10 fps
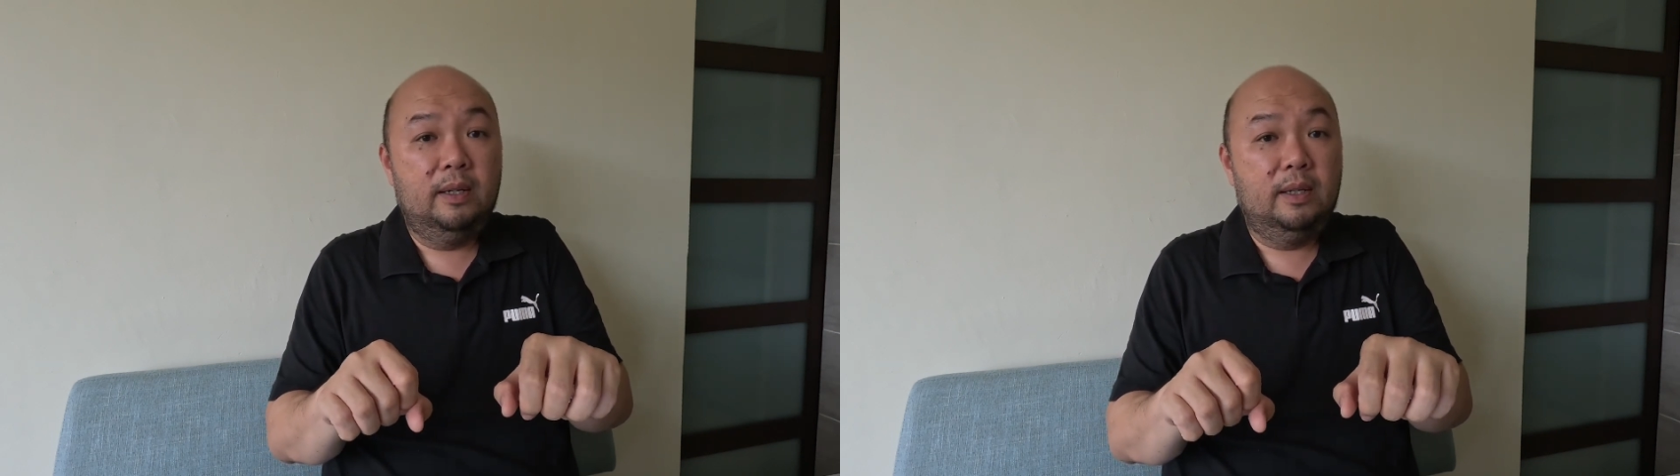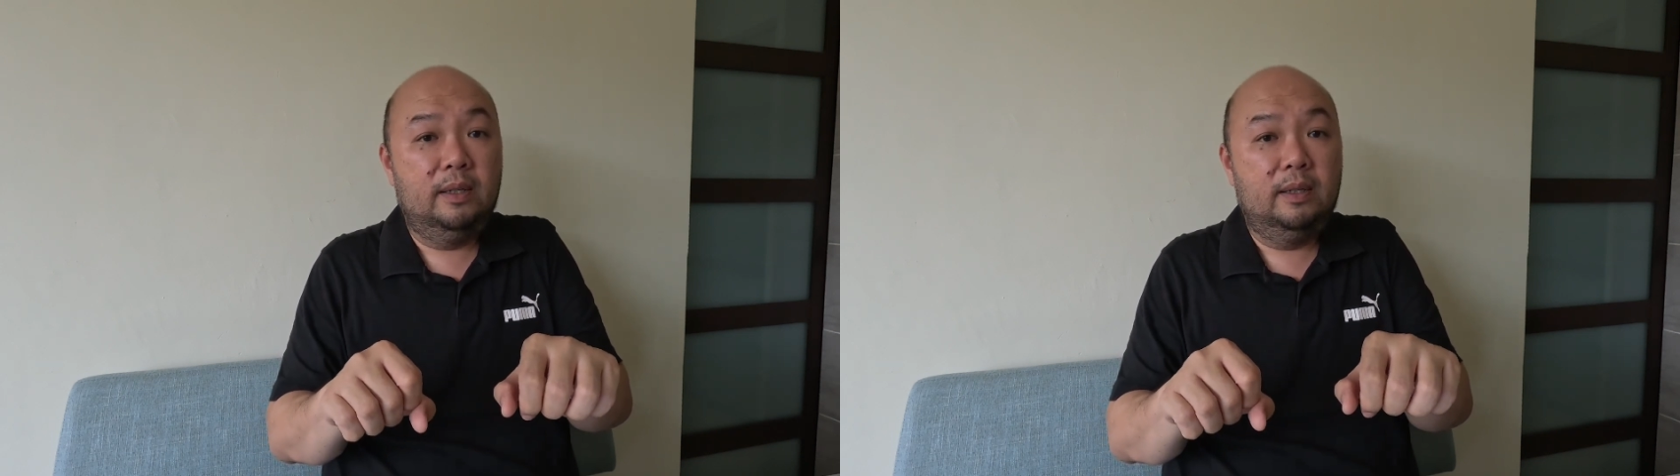
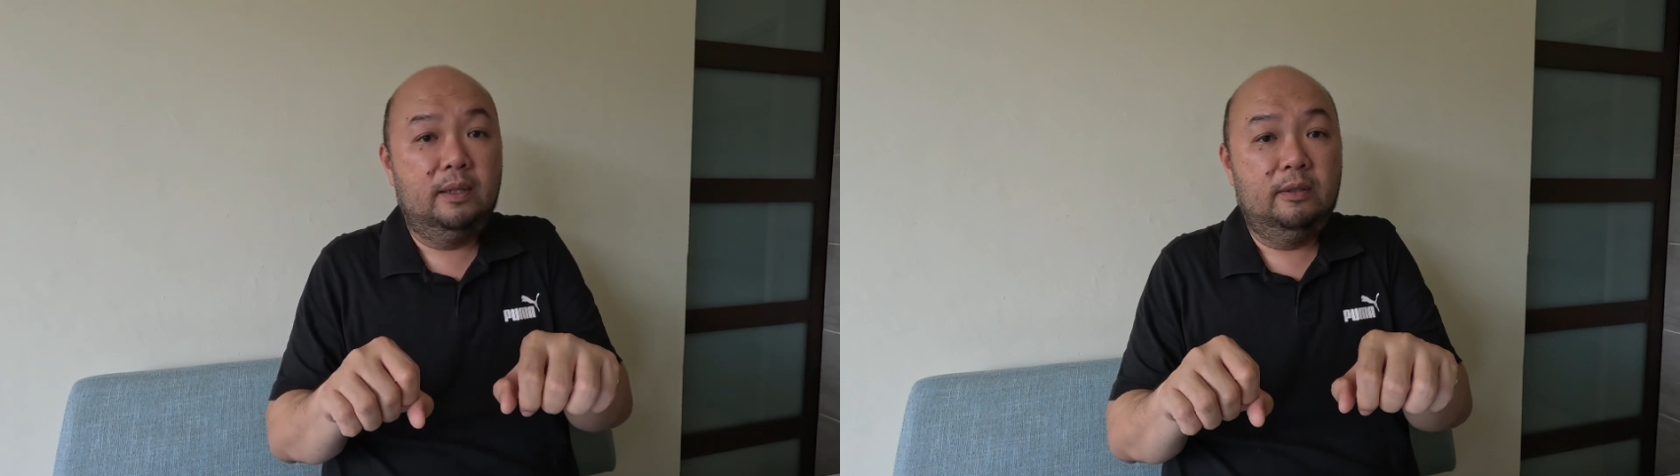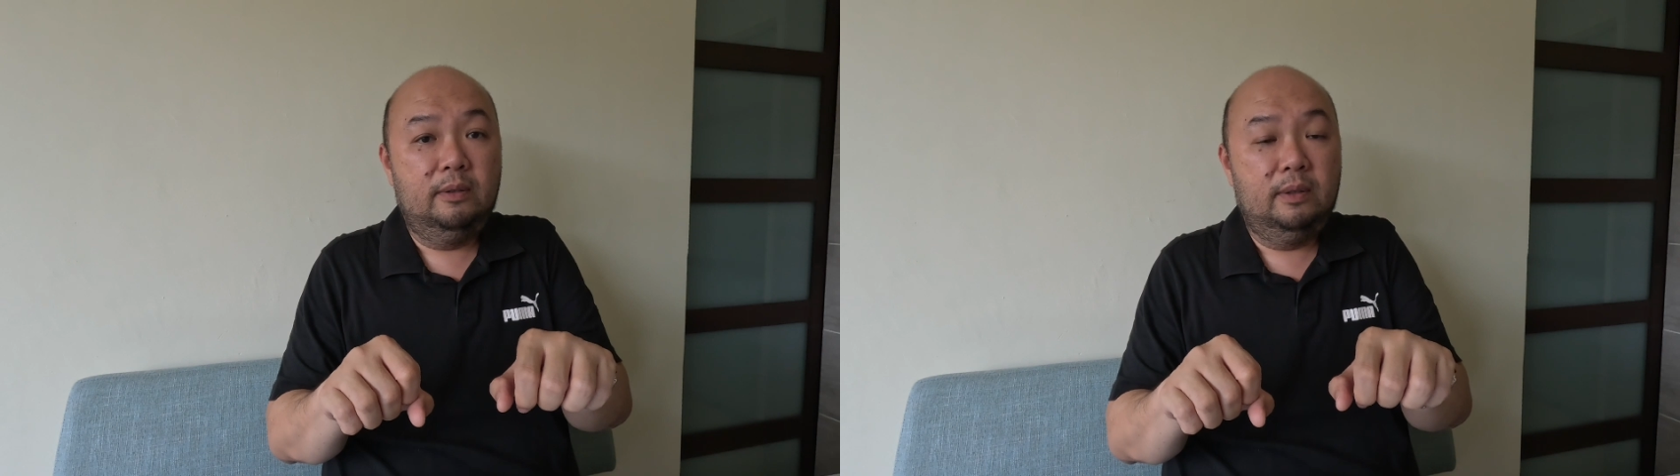
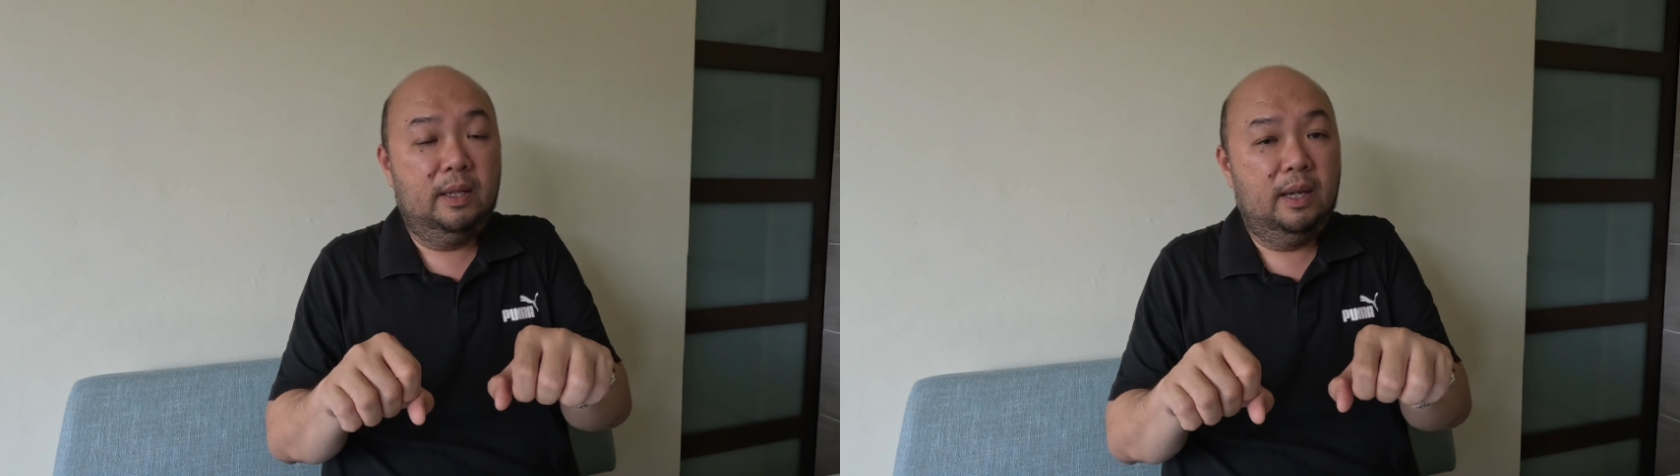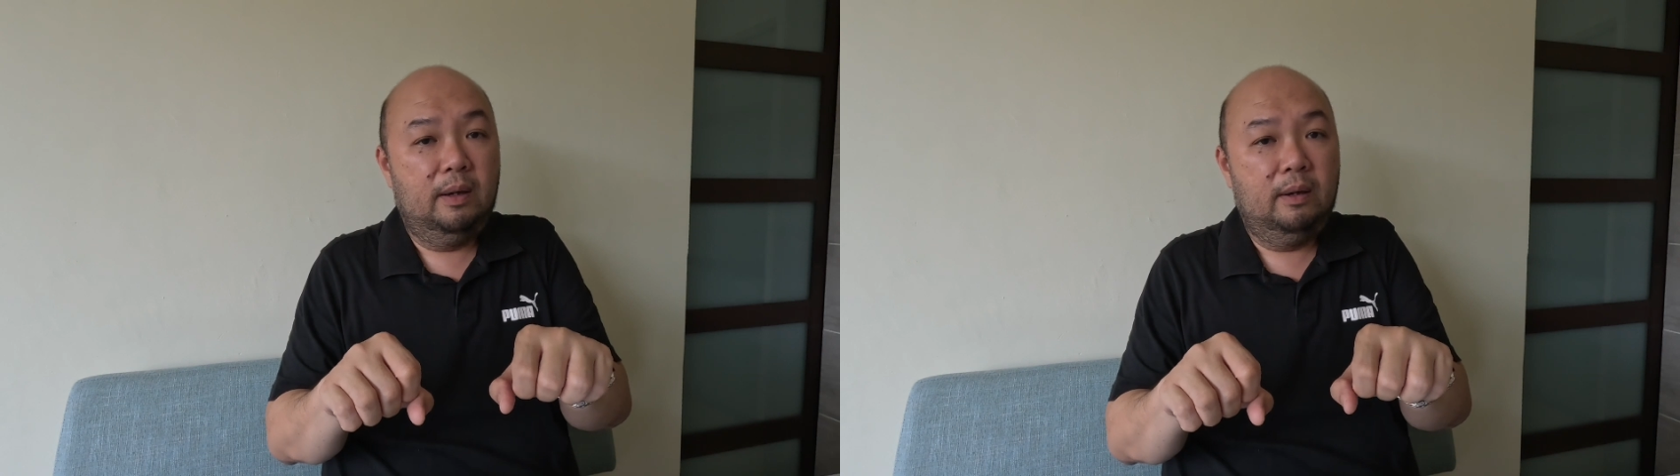It
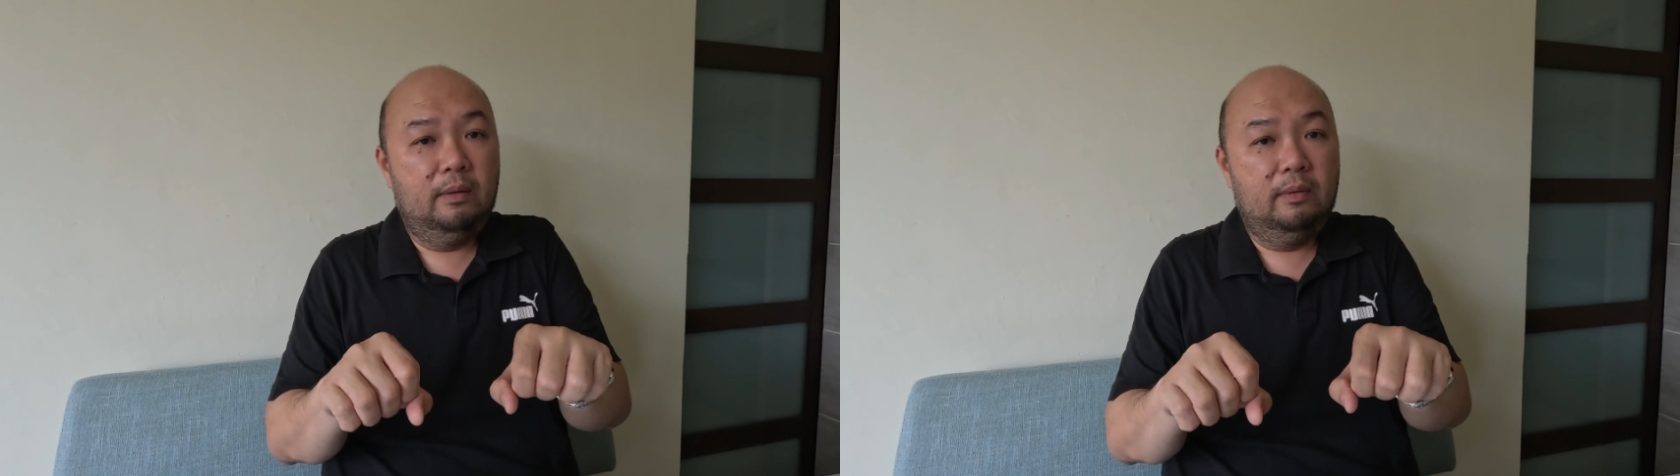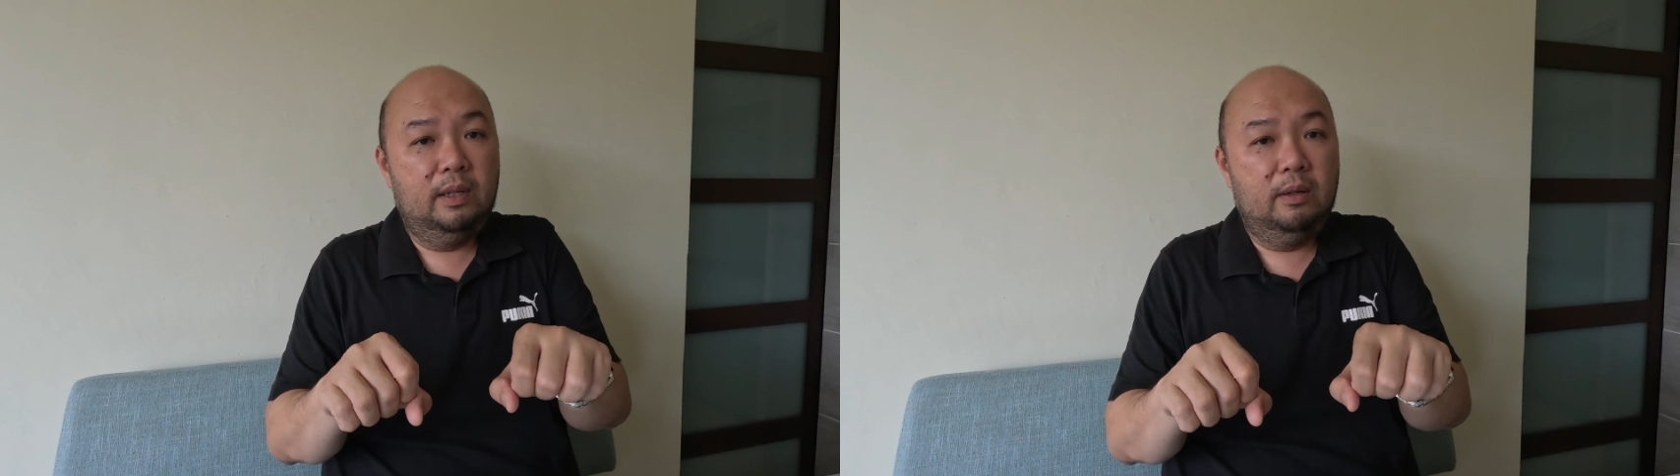
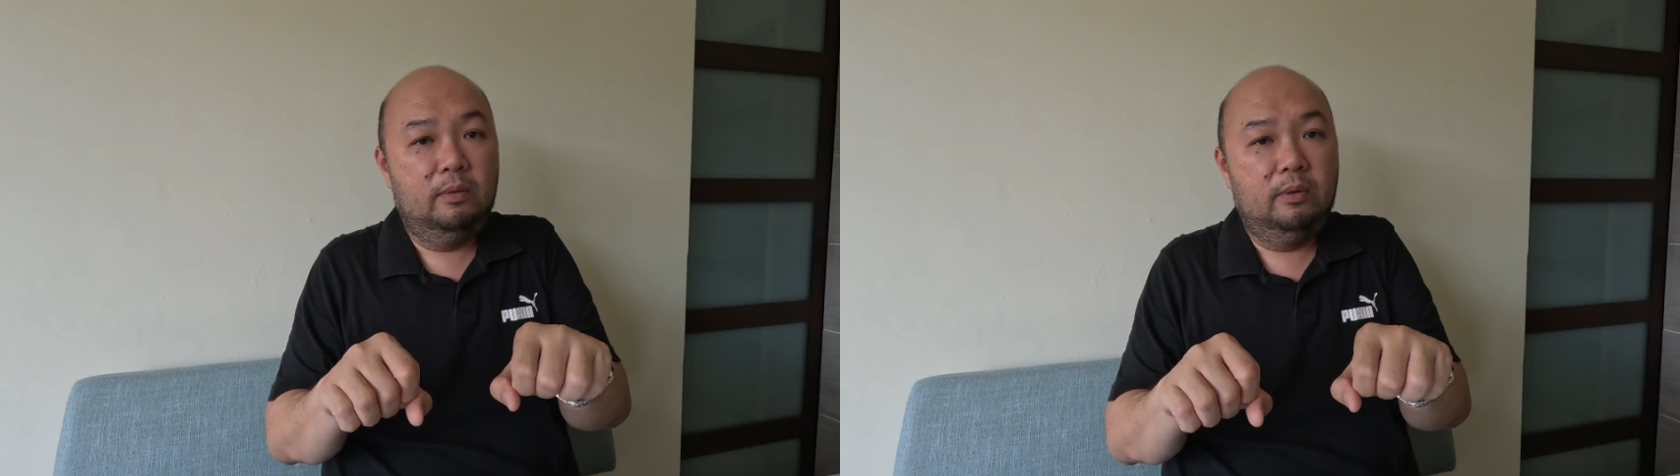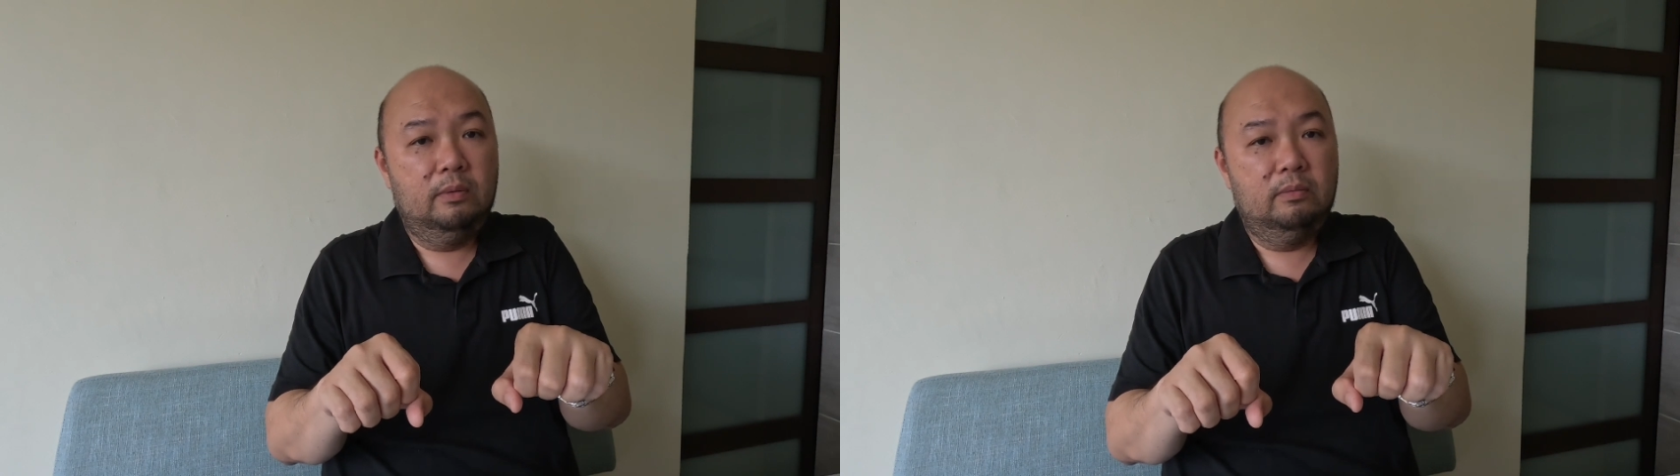
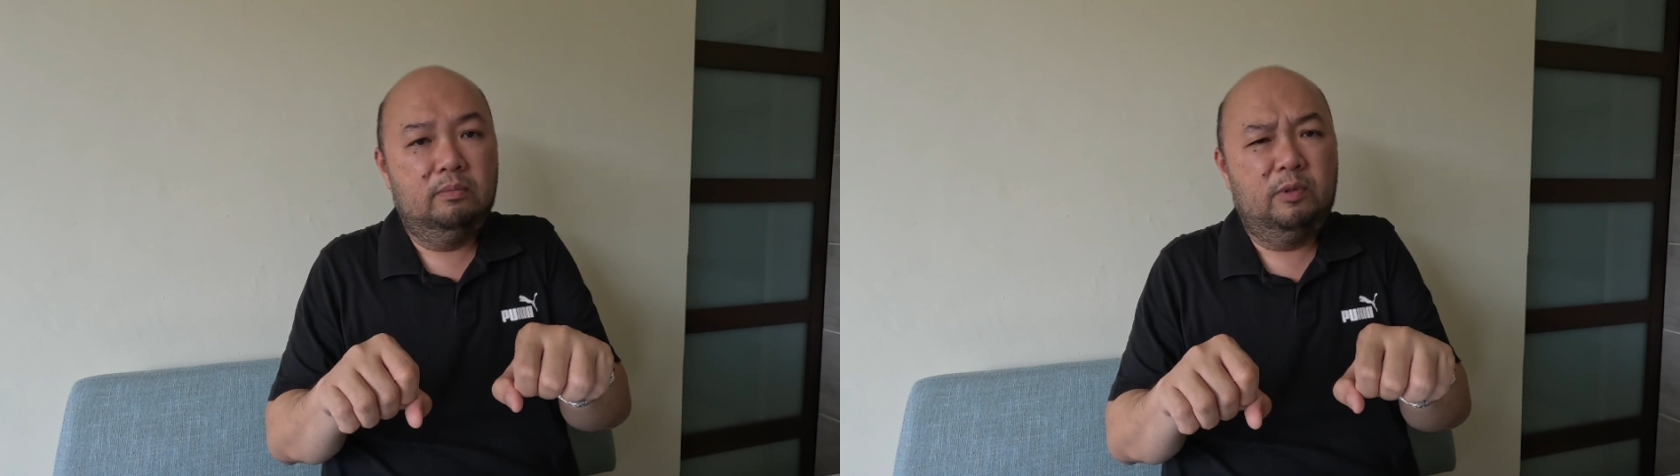will